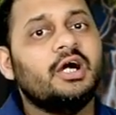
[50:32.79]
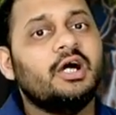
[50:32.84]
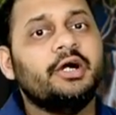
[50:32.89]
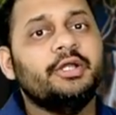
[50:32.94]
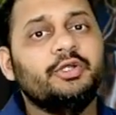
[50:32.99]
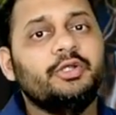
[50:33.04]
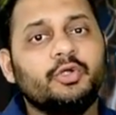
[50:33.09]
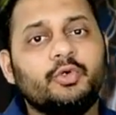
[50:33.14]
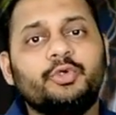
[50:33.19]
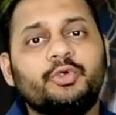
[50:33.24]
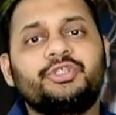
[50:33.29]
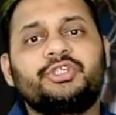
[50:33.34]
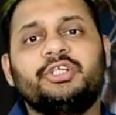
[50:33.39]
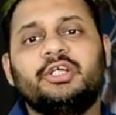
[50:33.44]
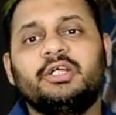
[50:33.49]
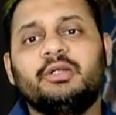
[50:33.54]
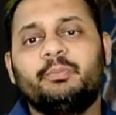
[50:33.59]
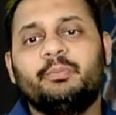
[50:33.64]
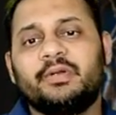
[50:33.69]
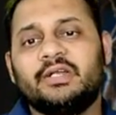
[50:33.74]
a
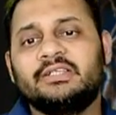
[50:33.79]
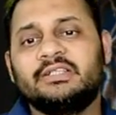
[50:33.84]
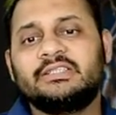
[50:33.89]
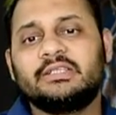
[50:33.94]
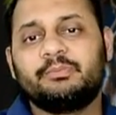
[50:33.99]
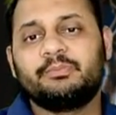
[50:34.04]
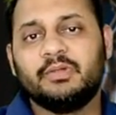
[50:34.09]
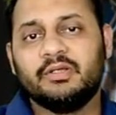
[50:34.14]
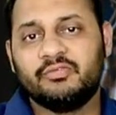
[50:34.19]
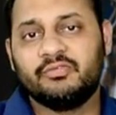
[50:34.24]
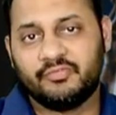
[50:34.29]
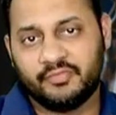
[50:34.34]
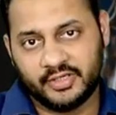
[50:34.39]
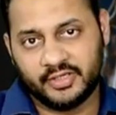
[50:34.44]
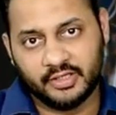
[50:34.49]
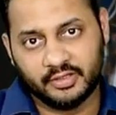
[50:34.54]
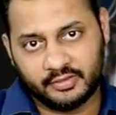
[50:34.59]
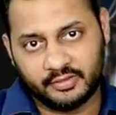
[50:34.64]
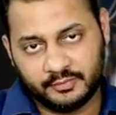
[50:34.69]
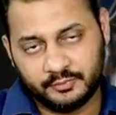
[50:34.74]
notional principal
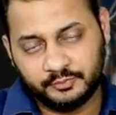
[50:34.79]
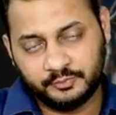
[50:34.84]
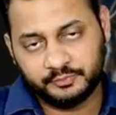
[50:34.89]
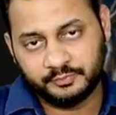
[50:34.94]
figure.